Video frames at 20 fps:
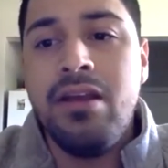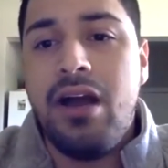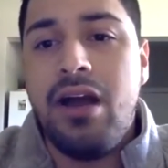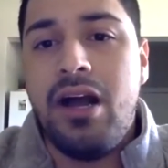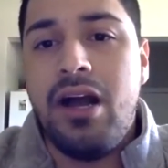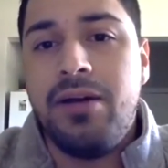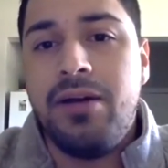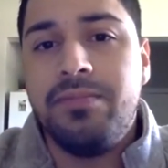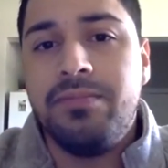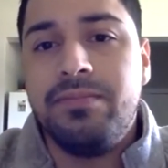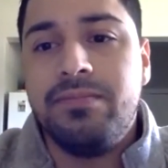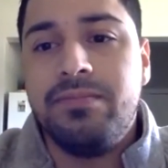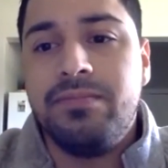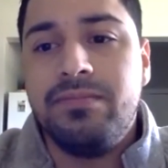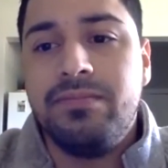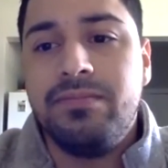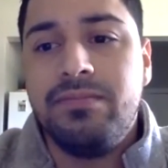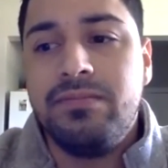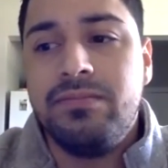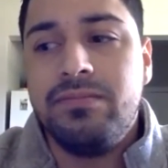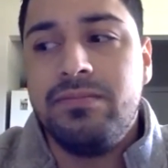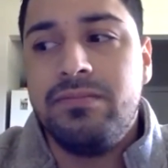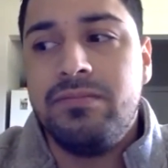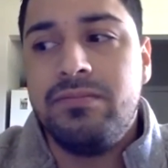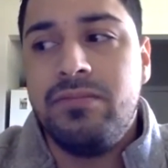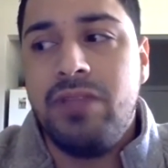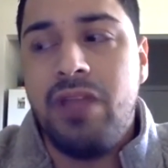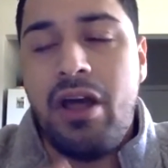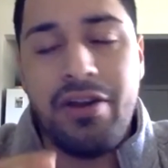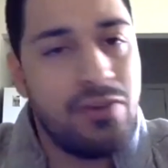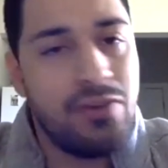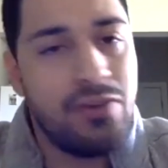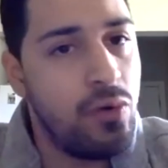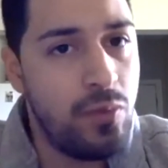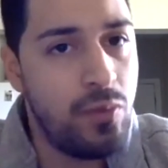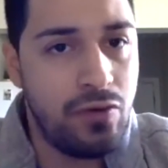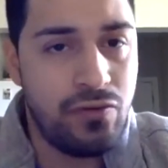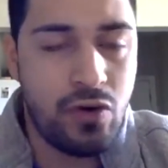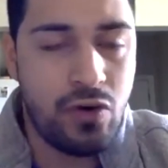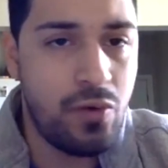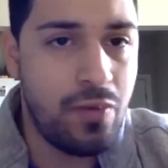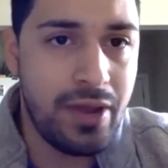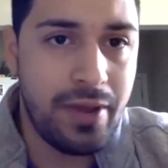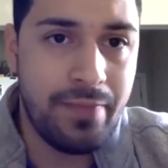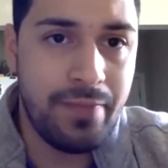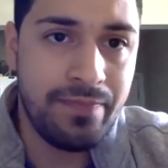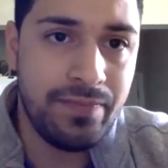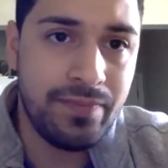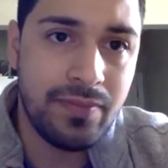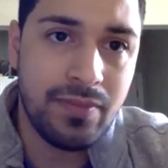a um, lot of homophobia.